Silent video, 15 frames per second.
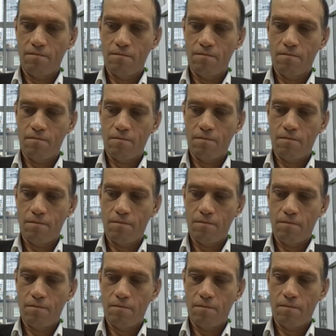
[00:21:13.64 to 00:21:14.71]

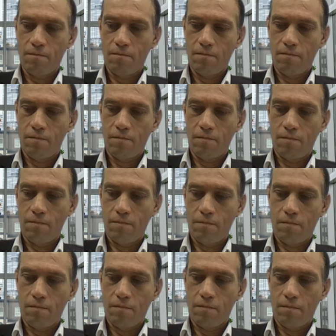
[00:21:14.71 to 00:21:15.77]

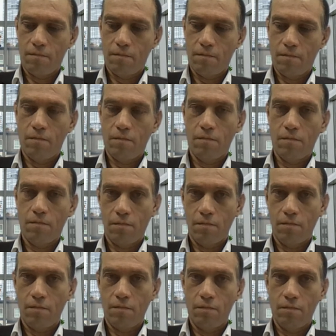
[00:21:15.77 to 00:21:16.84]

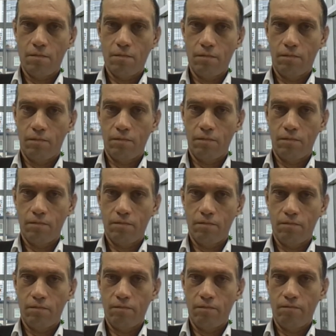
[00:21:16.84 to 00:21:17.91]

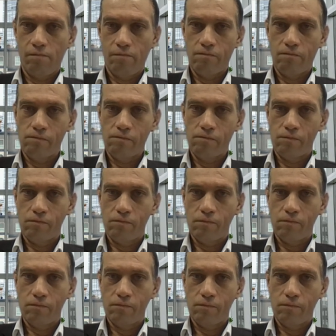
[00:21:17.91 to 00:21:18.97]

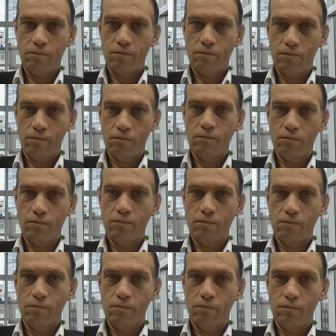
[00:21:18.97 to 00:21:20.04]

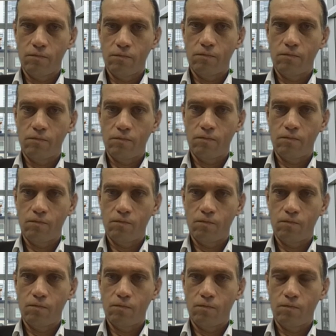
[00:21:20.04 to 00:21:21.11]

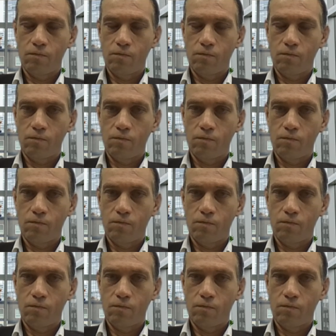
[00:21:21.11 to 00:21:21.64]
No words are spoken by the person on screen.